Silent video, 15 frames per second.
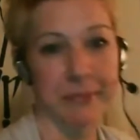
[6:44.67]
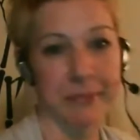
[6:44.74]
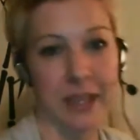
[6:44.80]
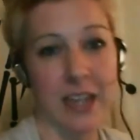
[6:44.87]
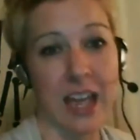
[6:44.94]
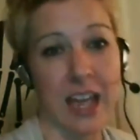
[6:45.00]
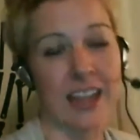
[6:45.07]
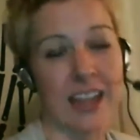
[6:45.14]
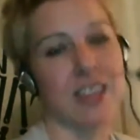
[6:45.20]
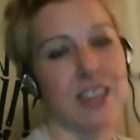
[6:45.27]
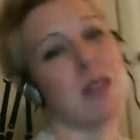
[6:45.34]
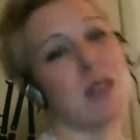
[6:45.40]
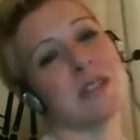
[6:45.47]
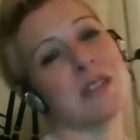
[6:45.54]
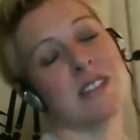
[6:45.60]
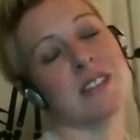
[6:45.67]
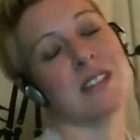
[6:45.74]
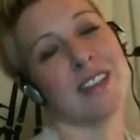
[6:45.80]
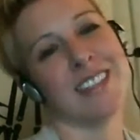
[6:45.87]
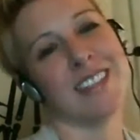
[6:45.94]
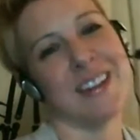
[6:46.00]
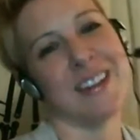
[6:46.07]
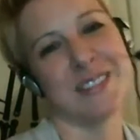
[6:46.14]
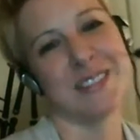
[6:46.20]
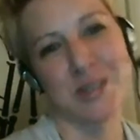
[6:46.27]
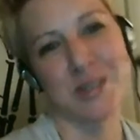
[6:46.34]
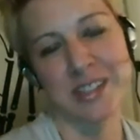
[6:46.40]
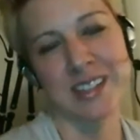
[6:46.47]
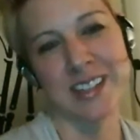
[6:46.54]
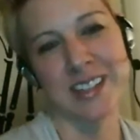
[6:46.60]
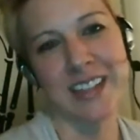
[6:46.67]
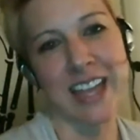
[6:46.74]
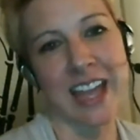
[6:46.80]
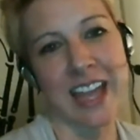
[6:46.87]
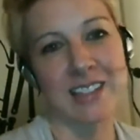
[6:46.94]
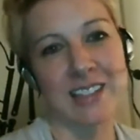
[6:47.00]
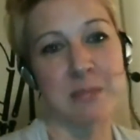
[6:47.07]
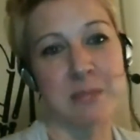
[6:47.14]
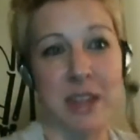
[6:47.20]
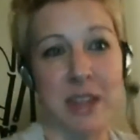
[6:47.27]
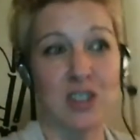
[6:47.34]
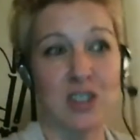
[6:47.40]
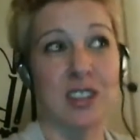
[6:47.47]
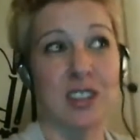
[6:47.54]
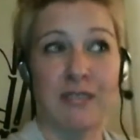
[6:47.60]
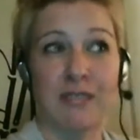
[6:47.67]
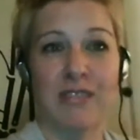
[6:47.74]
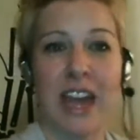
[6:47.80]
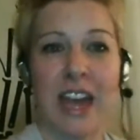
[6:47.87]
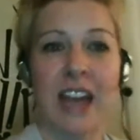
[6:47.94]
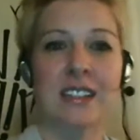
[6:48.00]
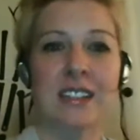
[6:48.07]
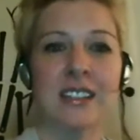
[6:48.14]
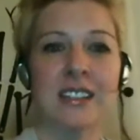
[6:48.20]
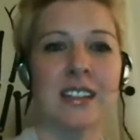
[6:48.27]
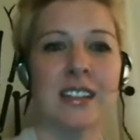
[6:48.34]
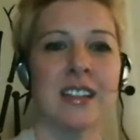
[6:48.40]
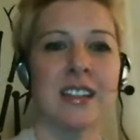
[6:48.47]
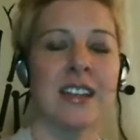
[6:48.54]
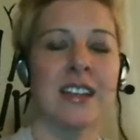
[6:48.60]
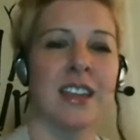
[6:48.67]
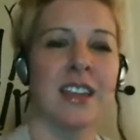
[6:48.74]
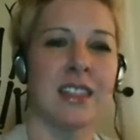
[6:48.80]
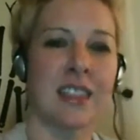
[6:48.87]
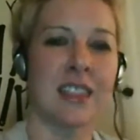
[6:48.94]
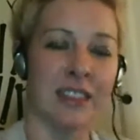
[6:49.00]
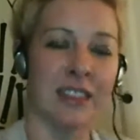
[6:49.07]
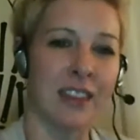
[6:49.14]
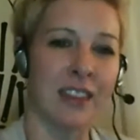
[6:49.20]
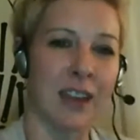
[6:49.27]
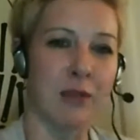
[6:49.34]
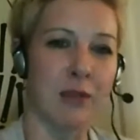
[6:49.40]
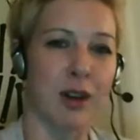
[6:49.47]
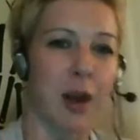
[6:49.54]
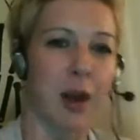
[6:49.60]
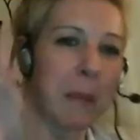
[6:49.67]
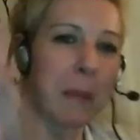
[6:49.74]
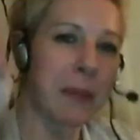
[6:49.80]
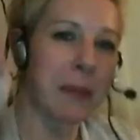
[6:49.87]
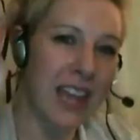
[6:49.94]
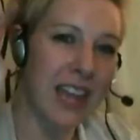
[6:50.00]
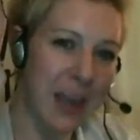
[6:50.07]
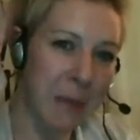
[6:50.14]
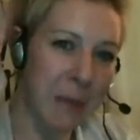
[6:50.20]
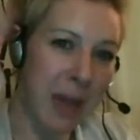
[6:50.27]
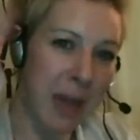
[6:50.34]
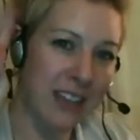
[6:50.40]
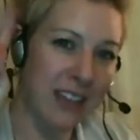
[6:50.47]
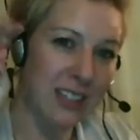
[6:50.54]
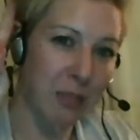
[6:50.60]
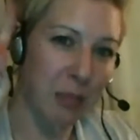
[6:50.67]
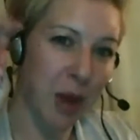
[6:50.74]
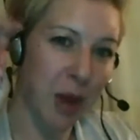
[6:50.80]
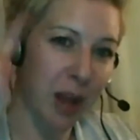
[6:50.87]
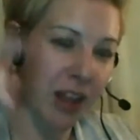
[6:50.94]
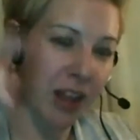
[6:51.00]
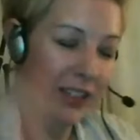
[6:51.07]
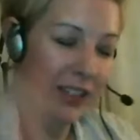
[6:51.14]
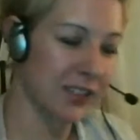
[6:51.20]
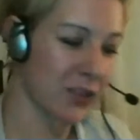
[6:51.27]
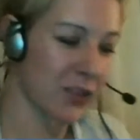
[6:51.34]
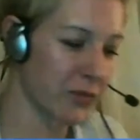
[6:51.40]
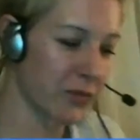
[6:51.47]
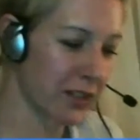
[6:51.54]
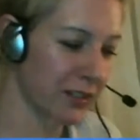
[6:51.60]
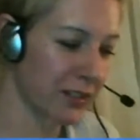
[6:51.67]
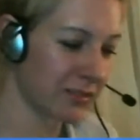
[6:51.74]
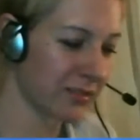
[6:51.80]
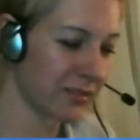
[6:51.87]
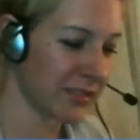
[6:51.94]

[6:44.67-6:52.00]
and I thought it was interesting that they had to mention the fact that they were playing basketball on the sofa.